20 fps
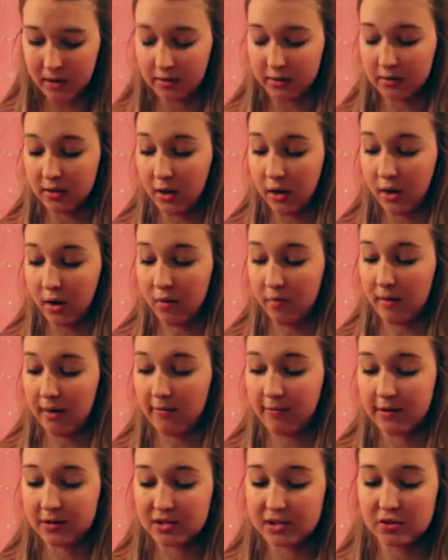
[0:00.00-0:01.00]
So my
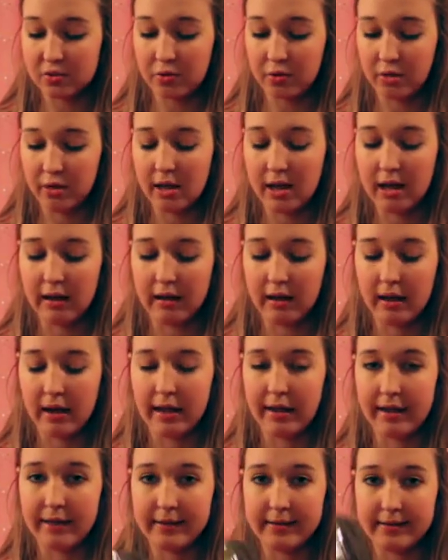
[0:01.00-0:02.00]
first school thing
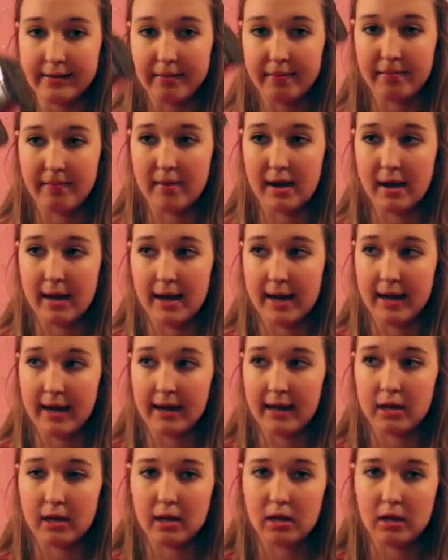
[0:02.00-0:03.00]
is
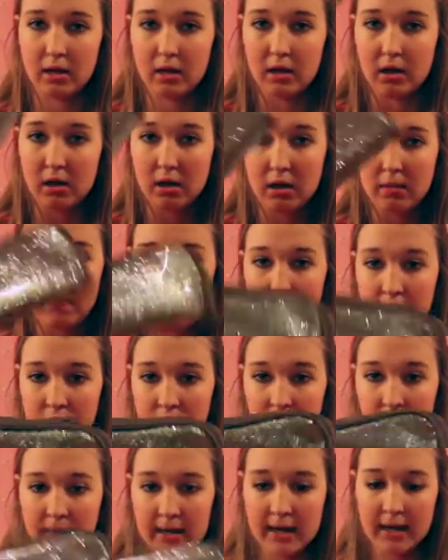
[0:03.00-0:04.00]
my
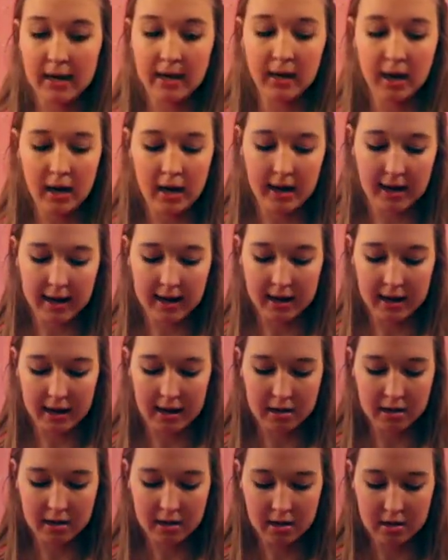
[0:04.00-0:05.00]
pencil bag.
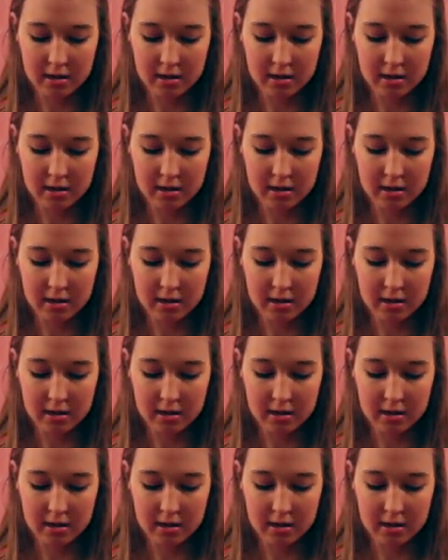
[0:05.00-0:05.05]
I